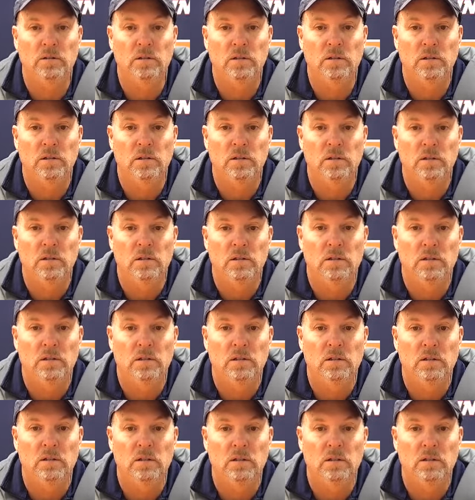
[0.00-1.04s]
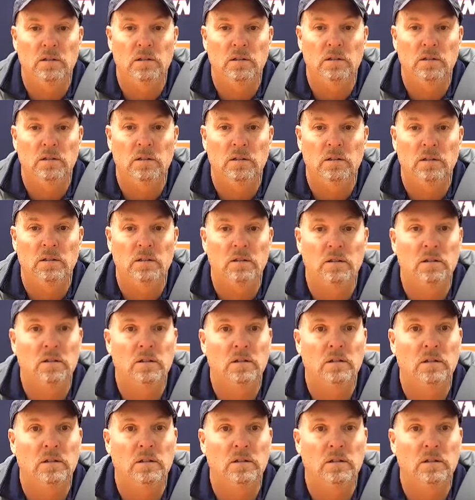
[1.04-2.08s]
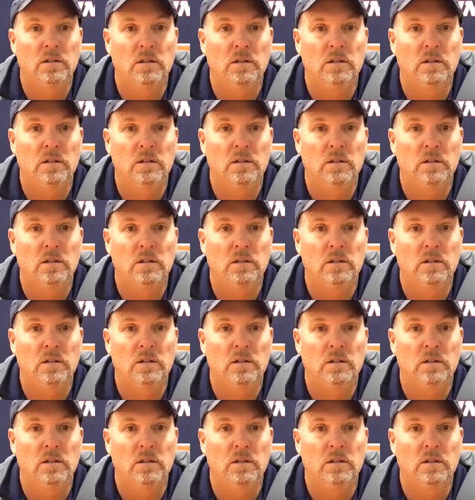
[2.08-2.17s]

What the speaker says: Nobody speaks.